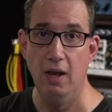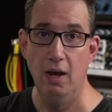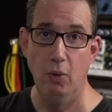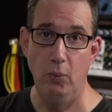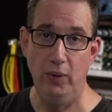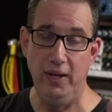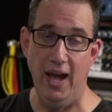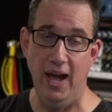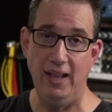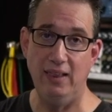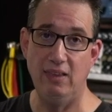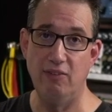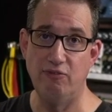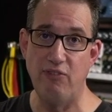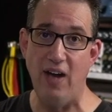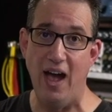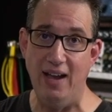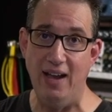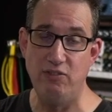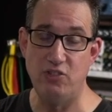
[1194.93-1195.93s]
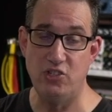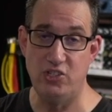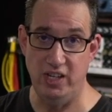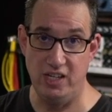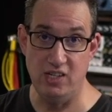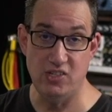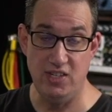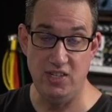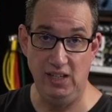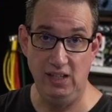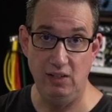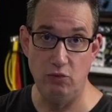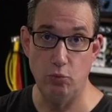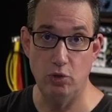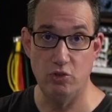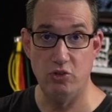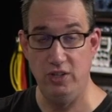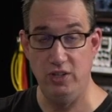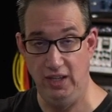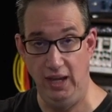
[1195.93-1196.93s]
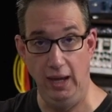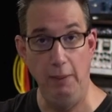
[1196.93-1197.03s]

We got the 560s, which are the